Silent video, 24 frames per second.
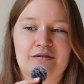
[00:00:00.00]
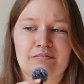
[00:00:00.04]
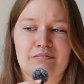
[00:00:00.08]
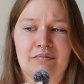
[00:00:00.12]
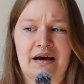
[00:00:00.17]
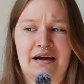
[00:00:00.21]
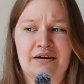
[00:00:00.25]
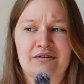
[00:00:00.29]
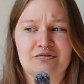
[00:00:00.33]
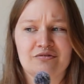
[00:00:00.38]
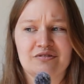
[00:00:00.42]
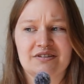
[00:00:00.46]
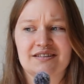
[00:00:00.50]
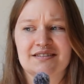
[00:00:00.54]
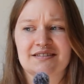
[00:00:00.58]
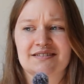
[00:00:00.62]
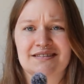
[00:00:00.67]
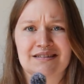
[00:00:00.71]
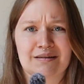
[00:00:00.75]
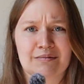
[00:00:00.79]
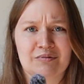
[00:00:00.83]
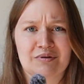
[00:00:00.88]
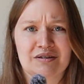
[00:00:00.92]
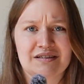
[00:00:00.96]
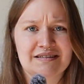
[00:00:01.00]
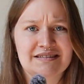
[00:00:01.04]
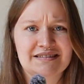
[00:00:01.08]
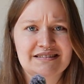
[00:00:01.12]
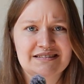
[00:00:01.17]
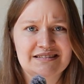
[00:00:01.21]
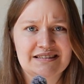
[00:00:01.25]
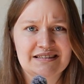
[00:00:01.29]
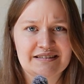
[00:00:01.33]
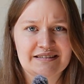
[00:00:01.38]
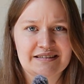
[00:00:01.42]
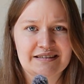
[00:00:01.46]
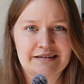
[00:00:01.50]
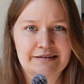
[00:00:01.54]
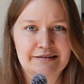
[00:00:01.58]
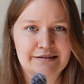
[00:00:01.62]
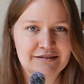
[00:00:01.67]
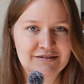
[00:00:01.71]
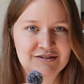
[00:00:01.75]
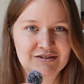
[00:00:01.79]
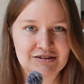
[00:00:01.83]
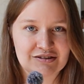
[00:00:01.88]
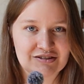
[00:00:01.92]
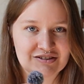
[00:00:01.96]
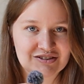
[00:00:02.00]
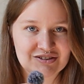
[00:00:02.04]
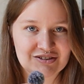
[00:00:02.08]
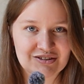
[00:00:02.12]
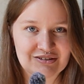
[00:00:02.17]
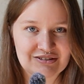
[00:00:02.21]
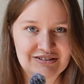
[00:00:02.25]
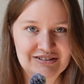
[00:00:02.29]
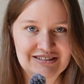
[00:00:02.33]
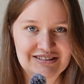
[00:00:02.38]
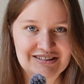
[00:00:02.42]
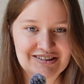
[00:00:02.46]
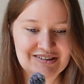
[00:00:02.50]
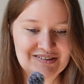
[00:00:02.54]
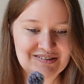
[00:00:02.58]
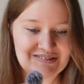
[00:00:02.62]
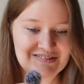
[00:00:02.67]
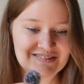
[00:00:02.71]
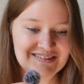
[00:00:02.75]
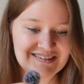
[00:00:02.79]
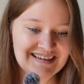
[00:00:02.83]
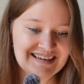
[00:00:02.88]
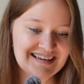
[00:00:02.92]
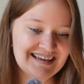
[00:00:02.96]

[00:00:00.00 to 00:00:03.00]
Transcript: You might risk someone stealing it because it's so cute.